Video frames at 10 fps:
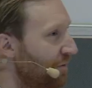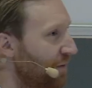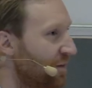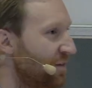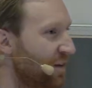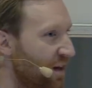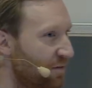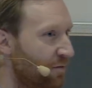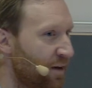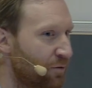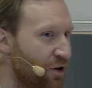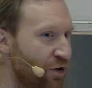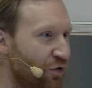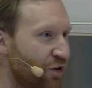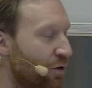think that given that
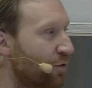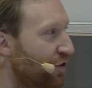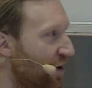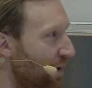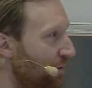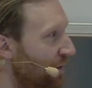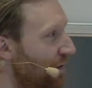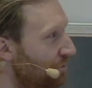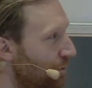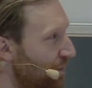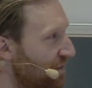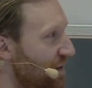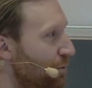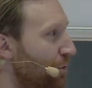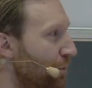you use it over time, the
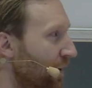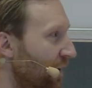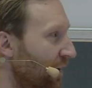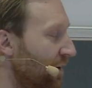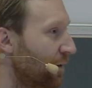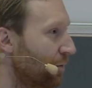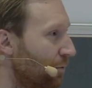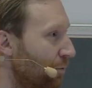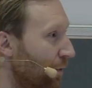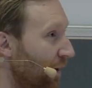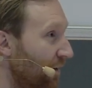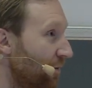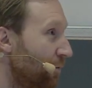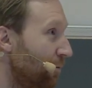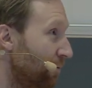placebo will
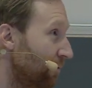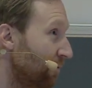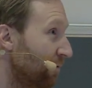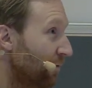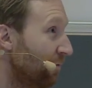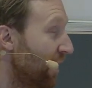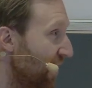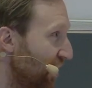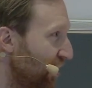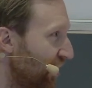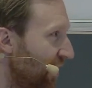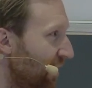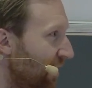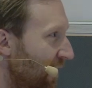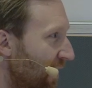vanish,
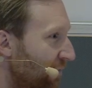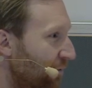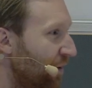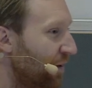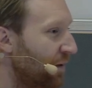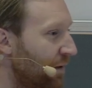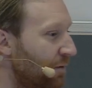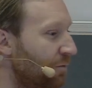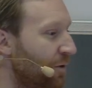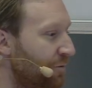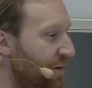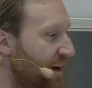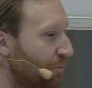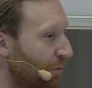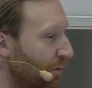mm-hmm. and the
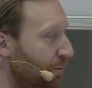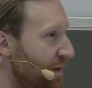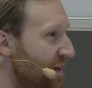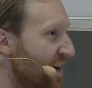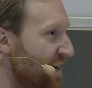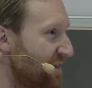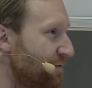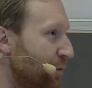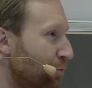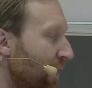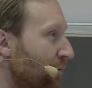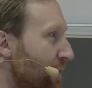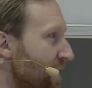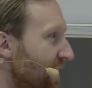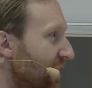effect will be as the
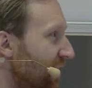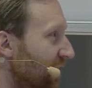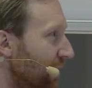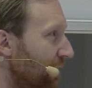12-week